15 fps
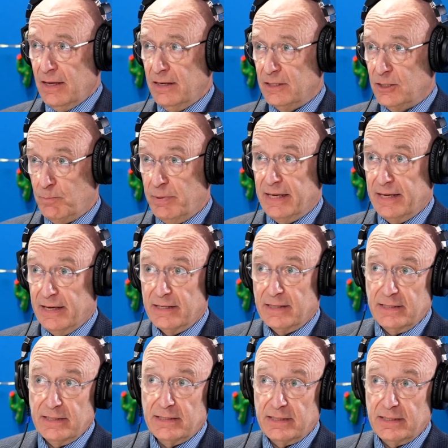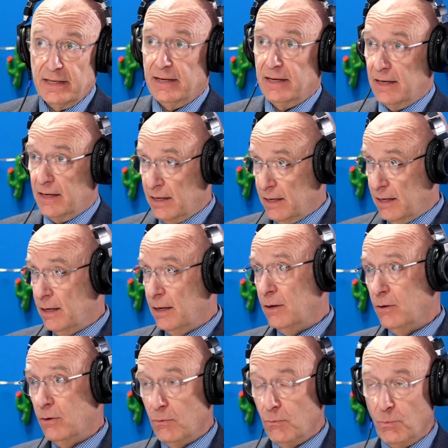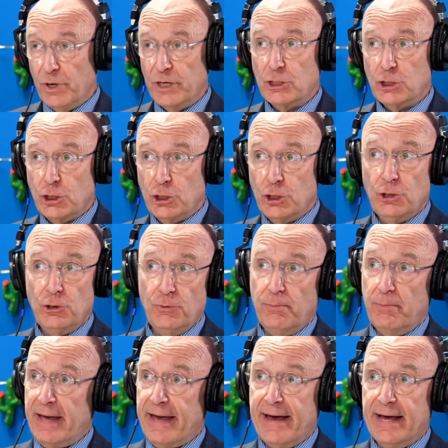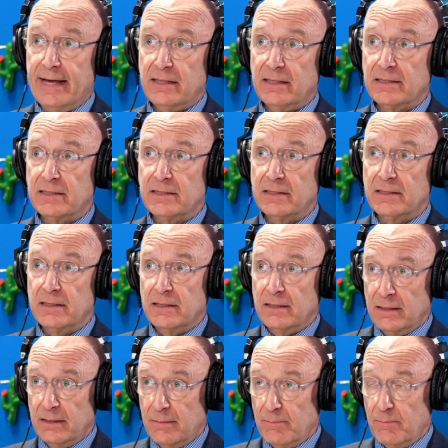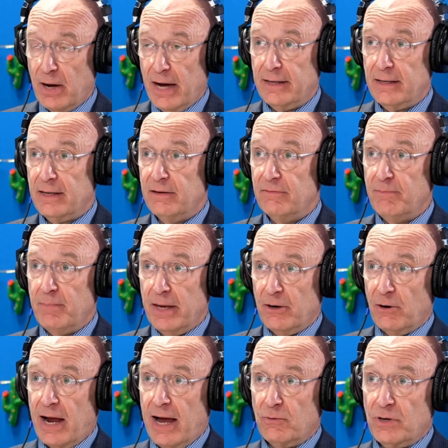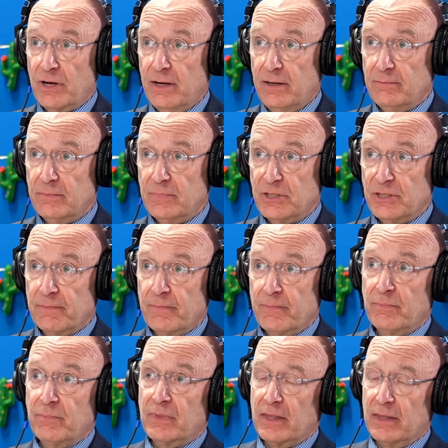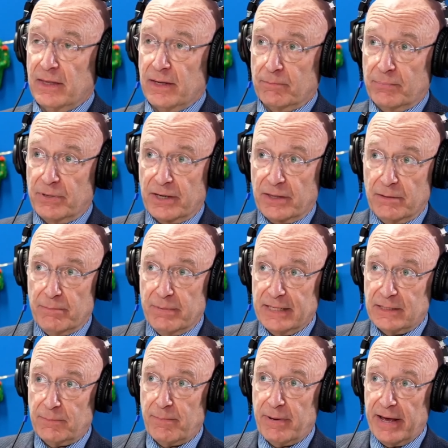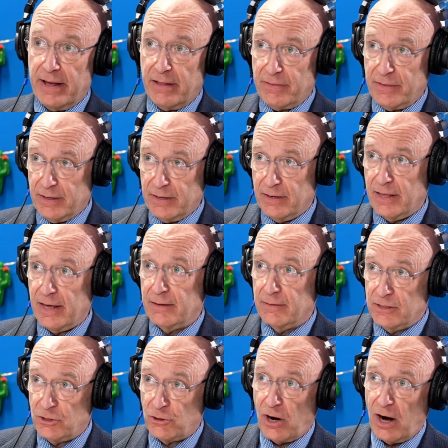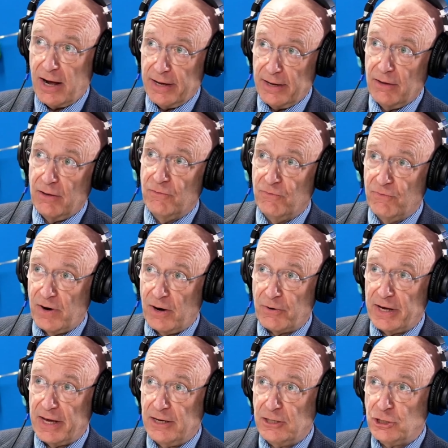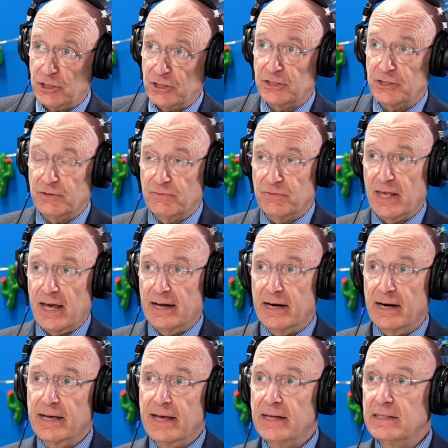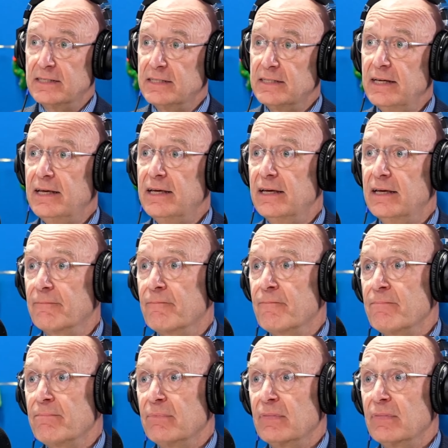is begin to see which two paths might give better outcomes, then pick the best path and then try variations of that. Again, seeking